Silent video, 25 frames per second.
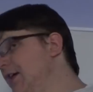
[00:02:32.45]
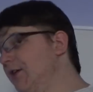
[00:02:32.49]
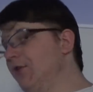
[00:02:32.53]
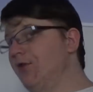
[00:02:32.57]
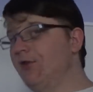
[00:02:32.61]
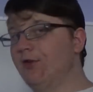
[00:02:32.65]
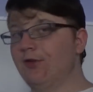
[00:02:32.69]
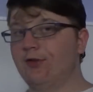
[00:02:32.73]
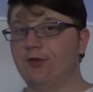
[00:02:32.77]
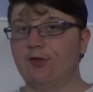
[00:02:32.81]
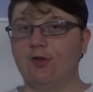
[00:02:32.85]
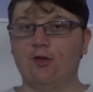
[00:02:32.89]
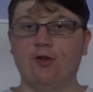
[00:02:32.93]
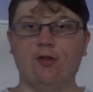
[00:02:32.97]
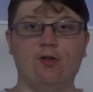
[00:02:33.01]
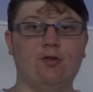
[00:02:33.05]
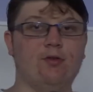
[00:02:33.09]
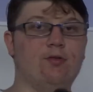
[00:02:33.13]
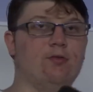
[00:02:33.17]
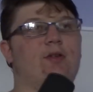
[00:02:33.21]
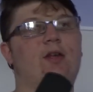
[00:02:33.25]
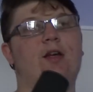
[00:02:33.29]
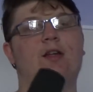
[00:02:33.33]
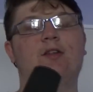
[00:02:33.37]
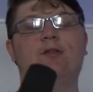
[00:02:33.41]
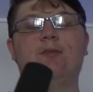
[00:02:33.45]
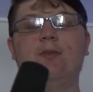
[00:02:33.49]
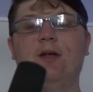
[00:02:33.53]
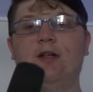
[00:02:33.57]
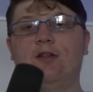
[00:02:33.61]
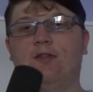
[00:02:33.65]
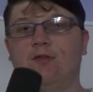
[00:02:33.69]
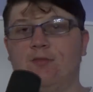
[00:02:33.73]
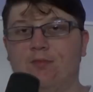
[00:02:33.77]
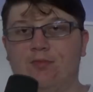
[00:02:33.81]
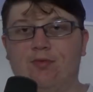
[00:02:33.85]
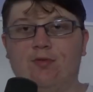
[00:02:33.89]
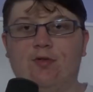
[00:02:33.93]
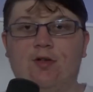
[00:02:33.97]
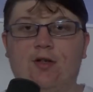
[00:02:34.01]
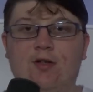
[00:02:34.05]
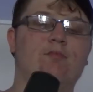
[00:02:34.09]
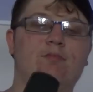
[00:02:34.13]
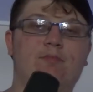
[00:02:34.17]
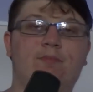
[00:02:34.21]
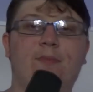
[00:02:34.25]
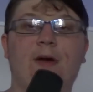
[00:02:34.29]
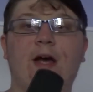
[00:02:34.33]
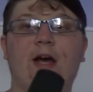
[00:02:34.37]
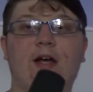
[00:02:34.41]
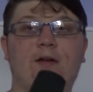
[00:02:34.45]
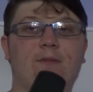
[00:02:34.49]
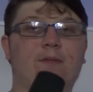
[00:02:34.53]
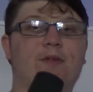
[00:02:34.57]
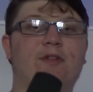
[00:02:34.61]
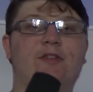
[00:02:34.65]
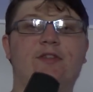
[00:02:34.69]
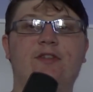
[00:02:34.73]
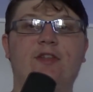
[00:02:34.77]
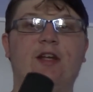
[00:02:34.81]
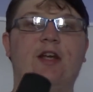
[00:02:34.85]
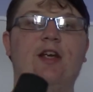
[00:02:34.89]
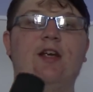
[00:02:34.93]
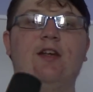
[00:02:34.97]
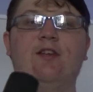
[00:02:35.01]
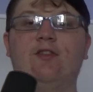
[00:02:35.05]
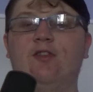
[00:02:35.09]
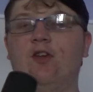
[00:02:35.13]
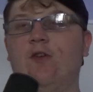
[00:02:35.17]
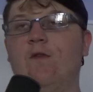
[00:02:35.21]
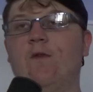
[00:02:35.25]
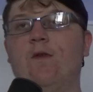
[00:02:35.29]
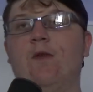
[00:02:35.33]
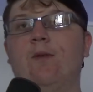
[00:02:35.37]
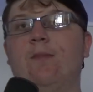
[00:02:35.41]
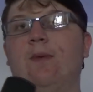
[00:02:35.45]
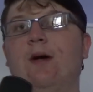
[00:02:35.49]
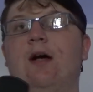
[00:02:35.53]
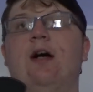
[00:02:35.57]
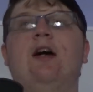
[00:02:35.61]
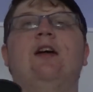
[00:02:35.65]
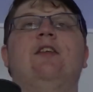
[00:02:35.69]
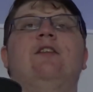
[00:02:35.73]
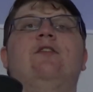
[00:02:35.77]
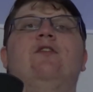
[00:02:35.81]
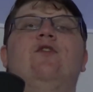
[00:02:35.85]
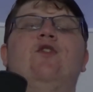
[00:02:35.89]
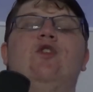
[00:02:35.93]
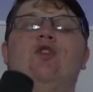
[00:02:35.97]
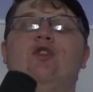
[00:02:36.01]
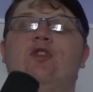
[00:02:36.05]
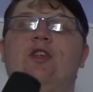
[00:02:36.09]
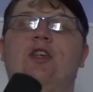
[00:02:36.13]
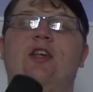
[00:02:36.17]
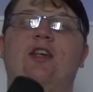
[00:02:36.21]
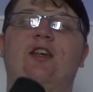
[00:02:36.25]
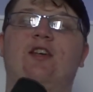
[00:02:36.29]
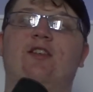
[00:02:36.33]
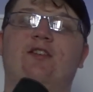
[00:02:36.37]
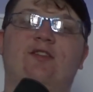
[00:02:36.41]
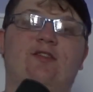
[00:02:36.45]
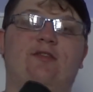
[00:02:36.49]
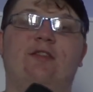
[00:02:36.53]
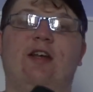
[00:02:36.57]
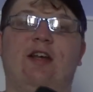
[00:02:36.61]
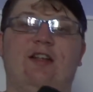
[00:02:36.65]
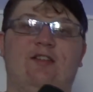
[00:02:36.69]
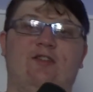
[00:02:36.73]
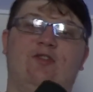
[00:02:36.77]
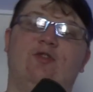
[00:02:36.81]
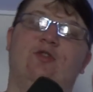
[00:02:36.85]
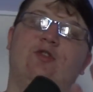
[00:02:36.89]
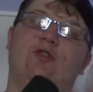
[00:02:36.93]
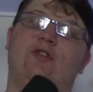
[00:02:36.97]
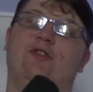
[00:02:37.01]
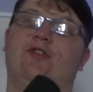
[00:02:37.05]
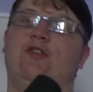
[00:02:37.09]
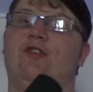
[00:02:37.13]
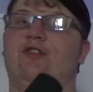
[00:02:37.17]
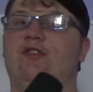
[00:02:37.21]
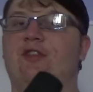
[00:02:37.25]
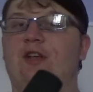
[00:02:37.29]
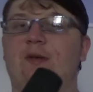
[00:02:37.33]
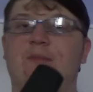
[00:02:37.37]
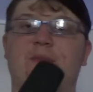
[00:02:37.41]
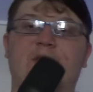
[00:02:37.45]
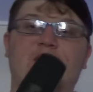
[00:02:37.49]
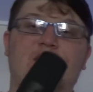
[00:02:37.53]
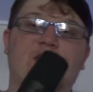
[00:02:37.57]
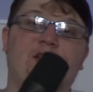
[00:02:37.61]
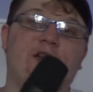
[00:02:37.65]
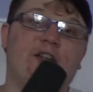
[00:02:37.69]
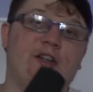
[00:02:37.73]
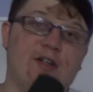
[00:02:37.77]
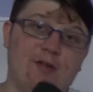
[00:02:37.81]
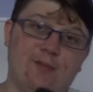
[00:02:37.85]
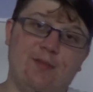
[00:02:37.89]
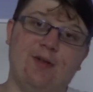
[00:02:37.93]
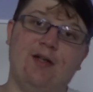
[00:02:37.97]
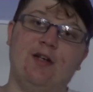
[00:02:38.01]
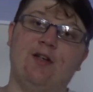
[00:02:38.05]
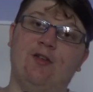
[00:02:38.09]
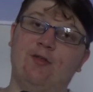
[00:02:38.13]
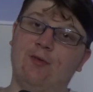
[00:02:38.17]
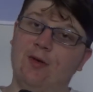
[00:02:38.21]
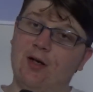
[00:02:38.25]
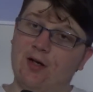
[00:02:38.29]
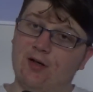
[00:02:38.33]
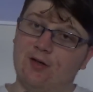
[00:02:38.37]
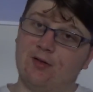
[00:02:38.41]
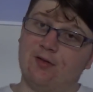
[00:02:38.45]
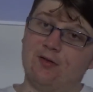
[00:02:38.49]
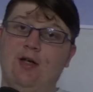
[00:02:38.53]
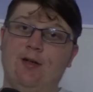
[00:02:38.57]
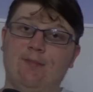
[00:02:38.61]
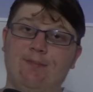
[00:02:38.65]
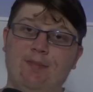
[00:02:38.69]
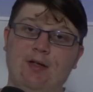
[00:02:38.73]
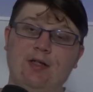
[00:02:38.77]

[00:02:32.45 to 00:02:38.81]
He also has made some pretty bad mistakes over the past few years. That's also something you can admit as well.